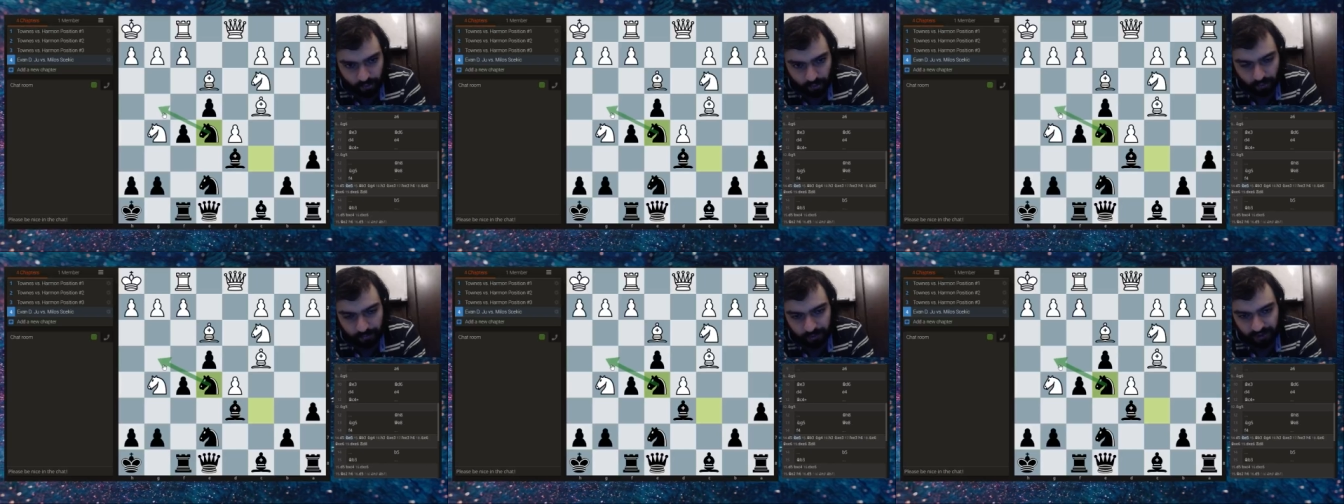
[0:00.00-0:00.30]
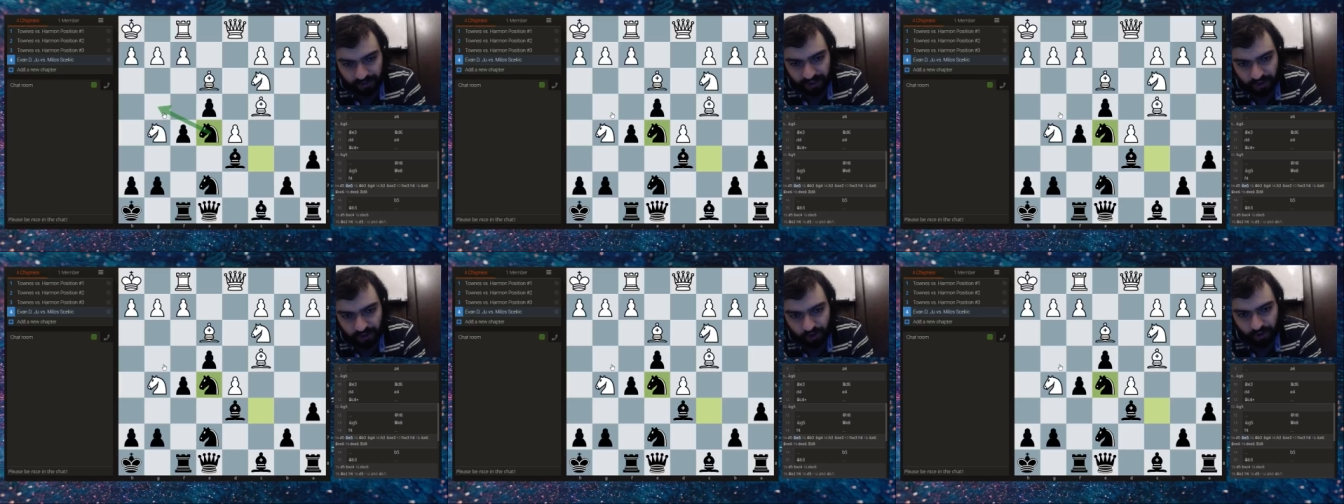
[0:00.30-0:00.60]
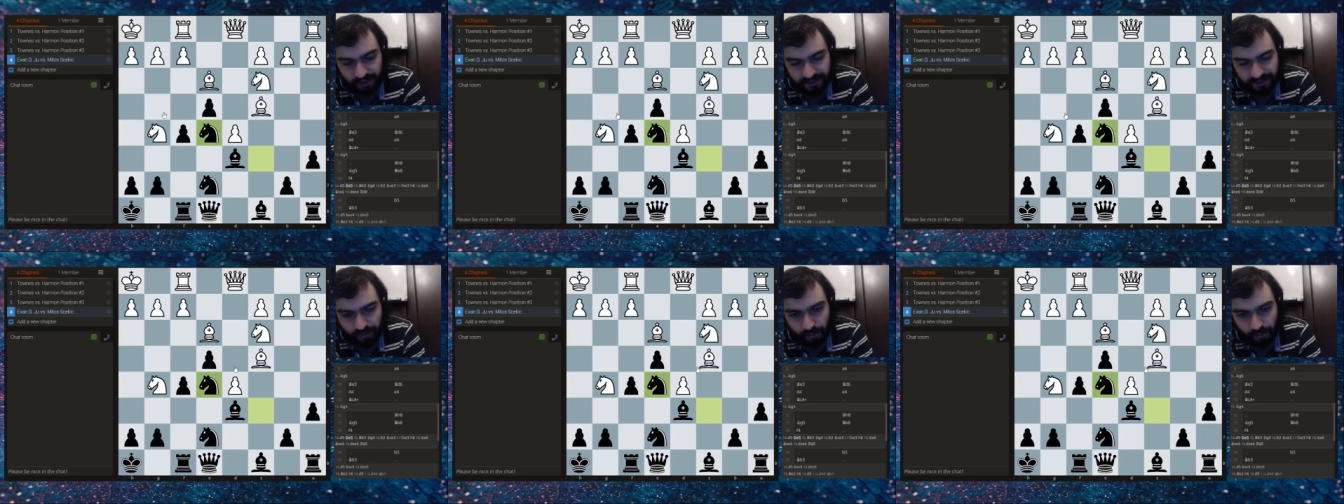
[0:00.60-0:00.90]

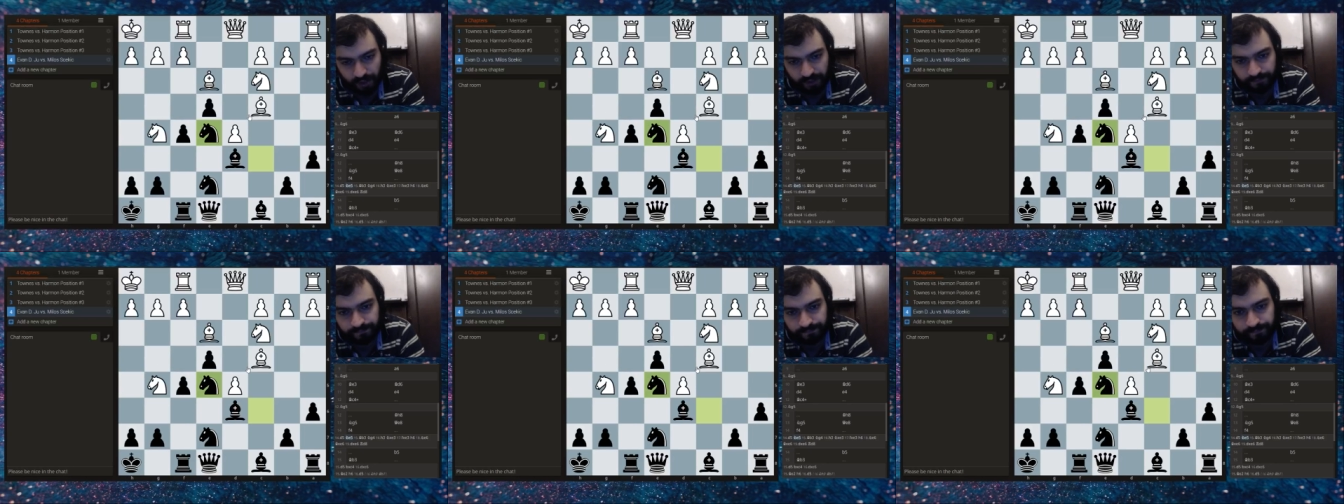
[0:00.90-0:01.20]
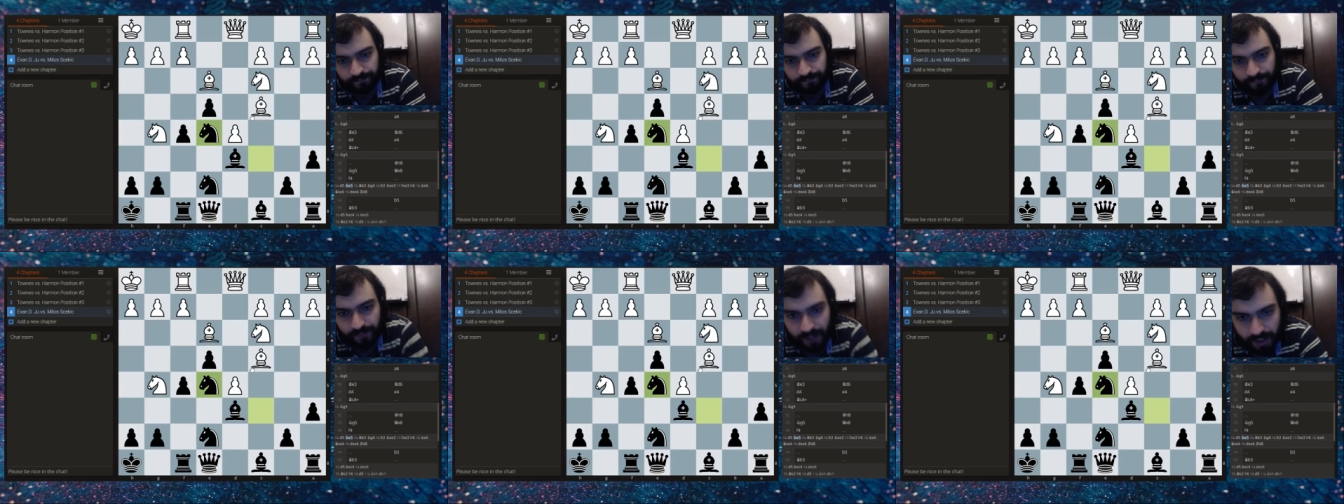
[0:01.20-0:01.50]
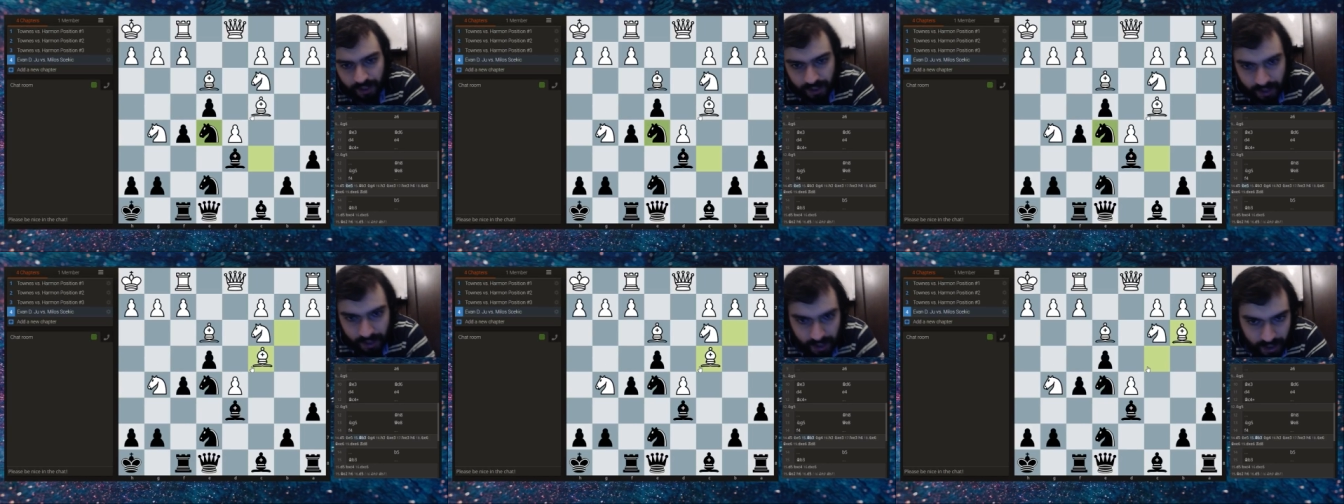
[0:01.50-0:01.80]
potential as well.
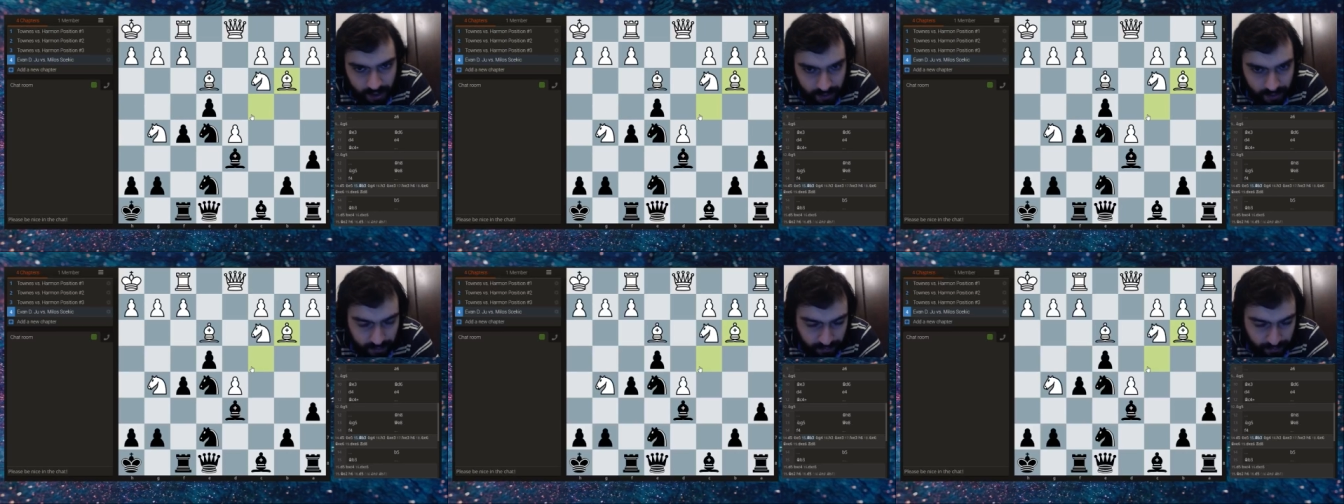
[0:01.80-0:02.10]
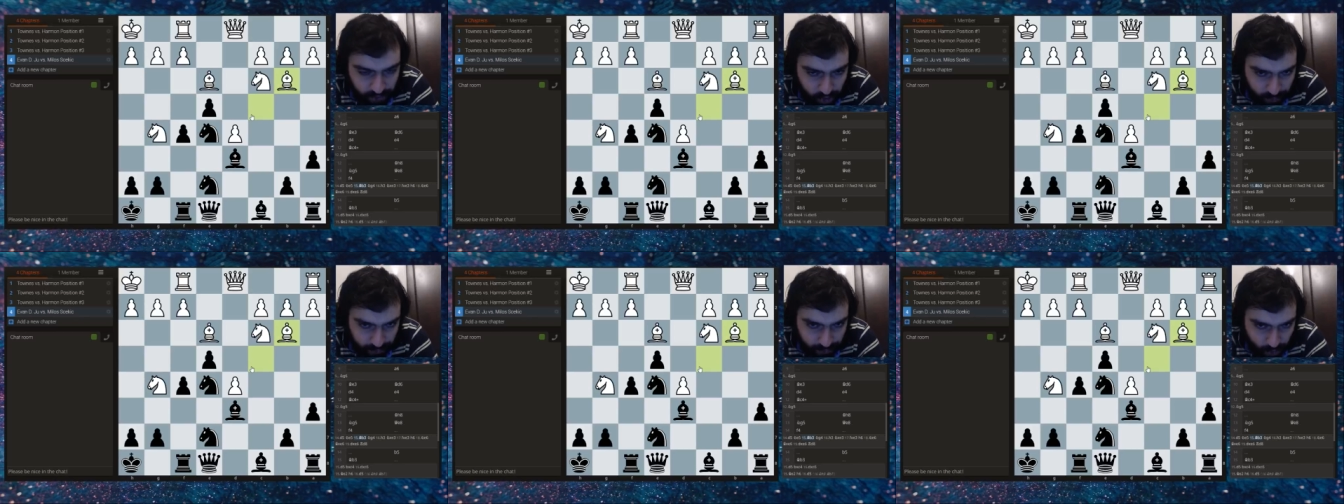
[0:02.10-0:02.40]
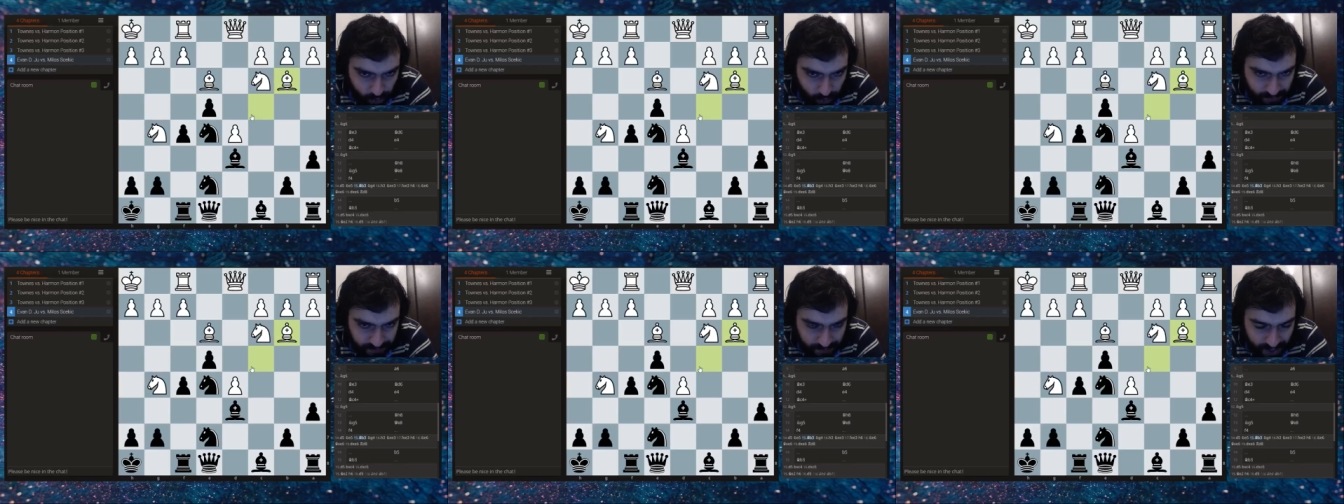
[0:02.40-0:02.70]
The bishop
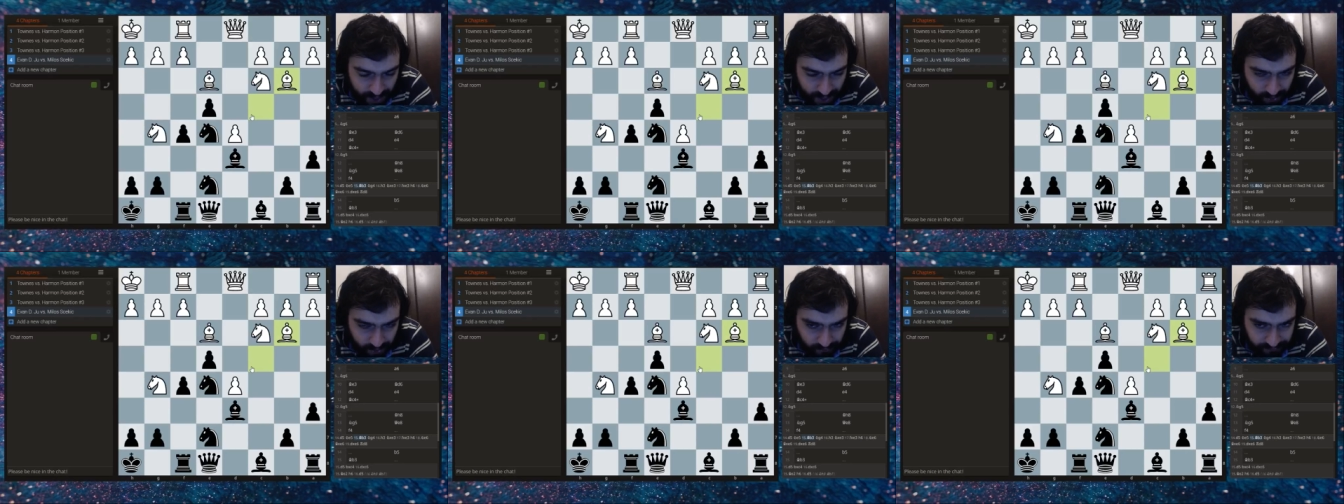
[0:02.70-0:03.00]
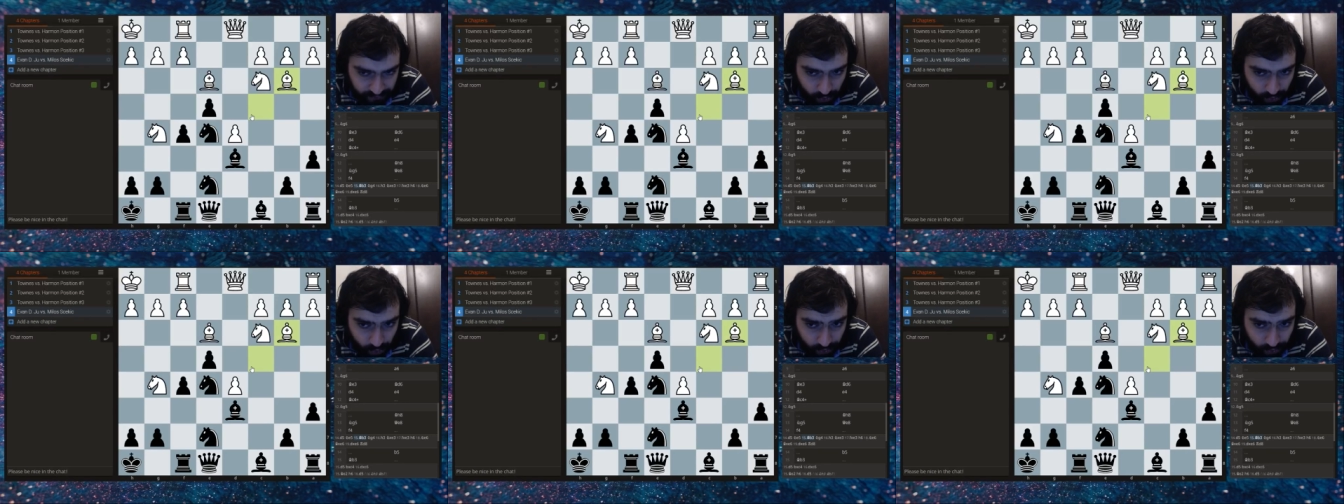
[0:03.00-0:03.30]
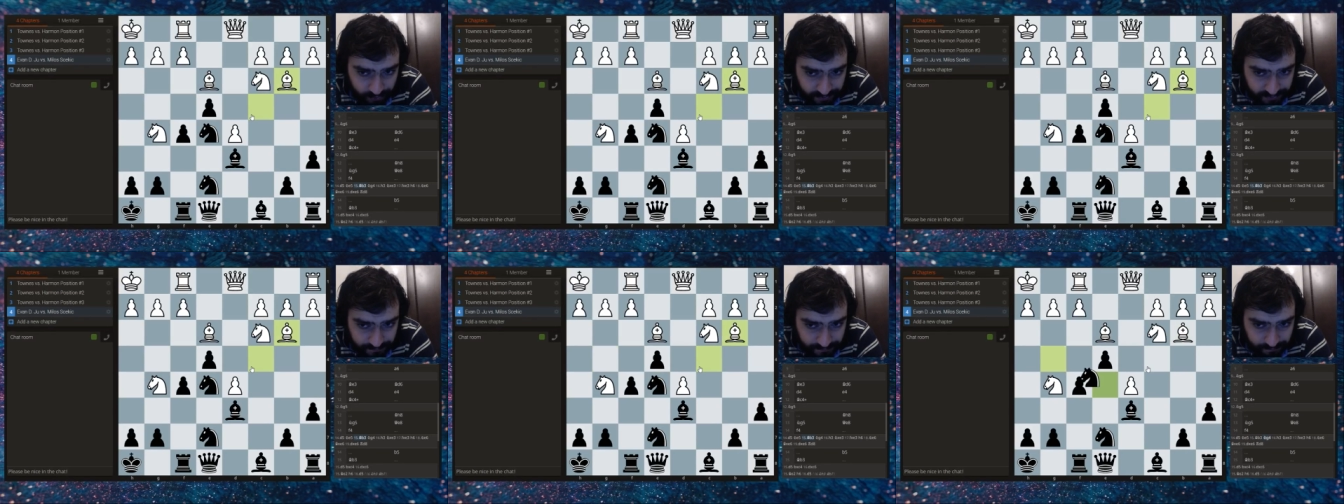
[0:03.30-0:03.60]
goes back, of
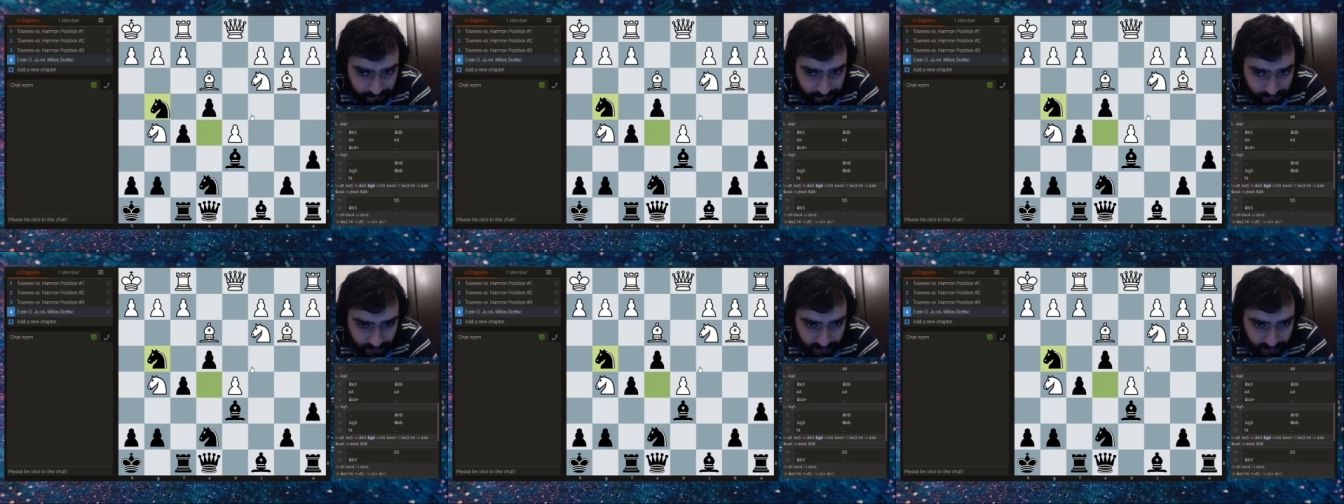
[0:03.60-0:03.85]
course,